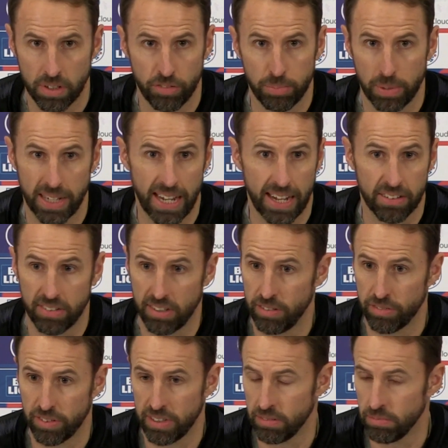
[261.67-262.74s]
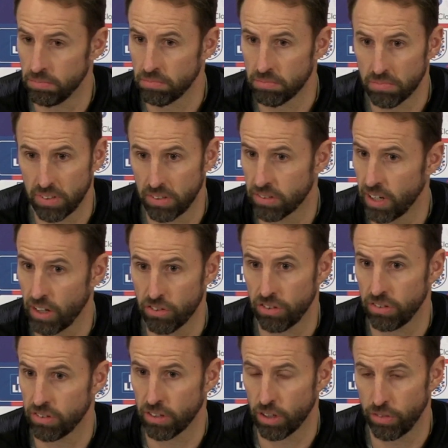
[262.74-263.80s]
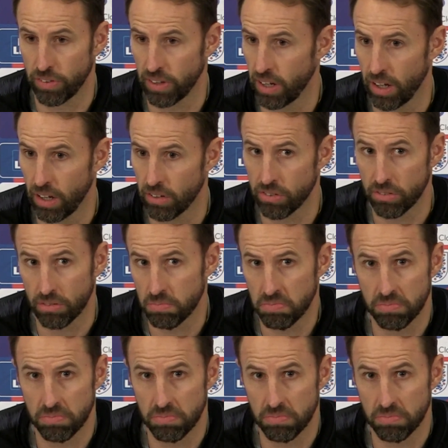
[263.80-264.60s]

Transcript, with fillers: have been active in discussions over the last,